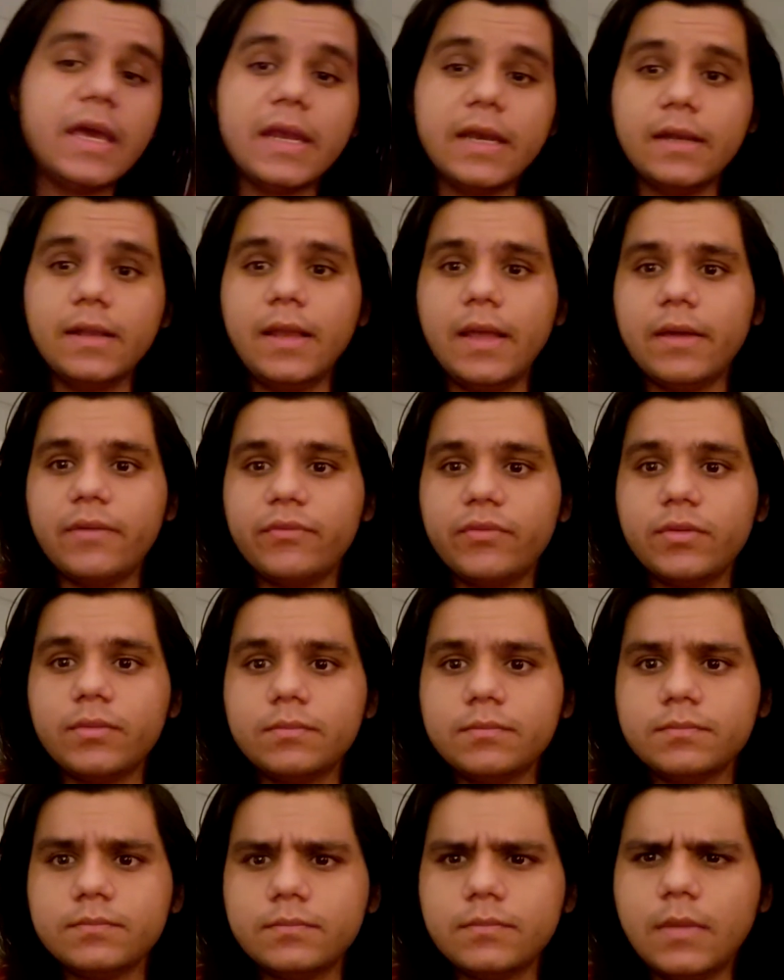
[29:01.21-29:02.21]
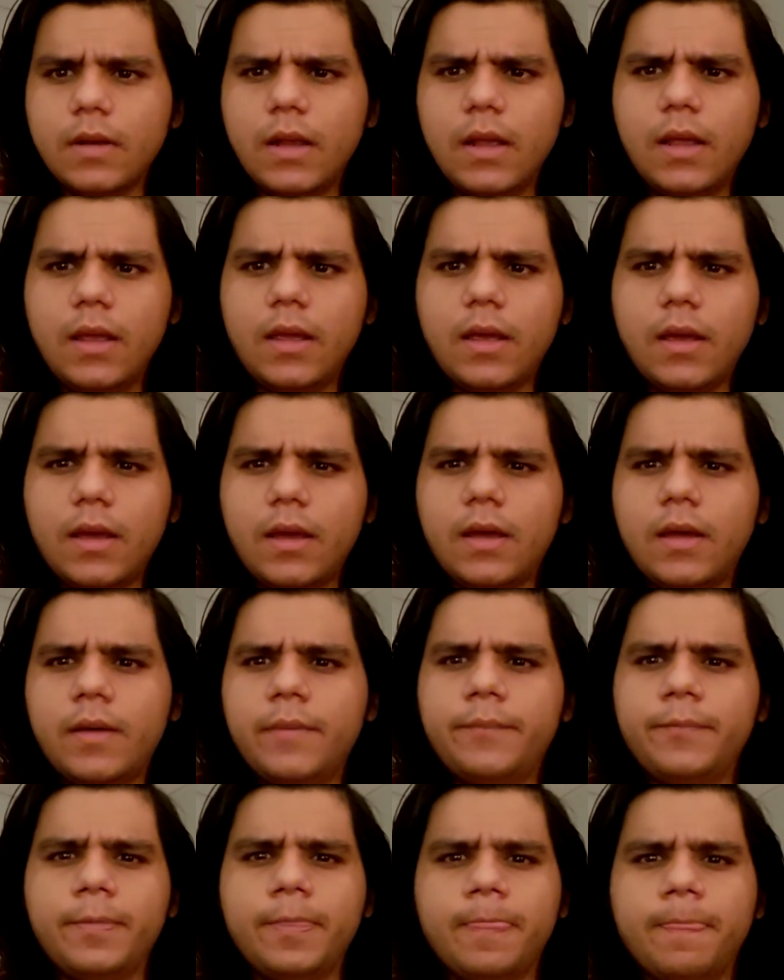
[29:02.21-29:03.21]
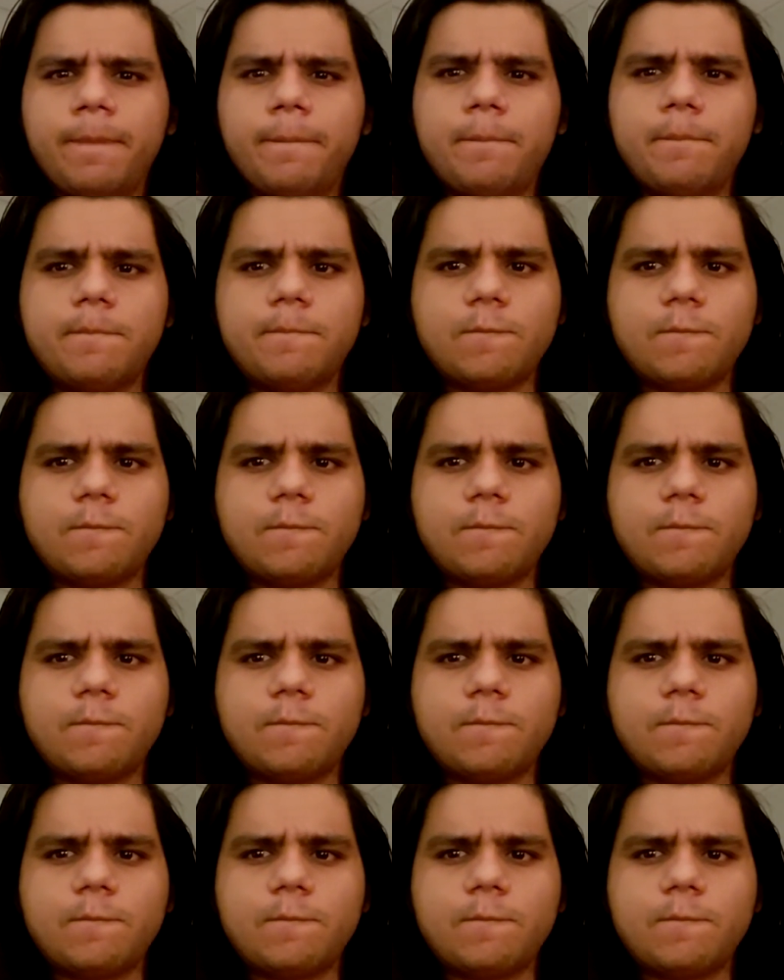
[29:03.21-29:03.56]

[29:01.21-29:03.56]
and he left. Um,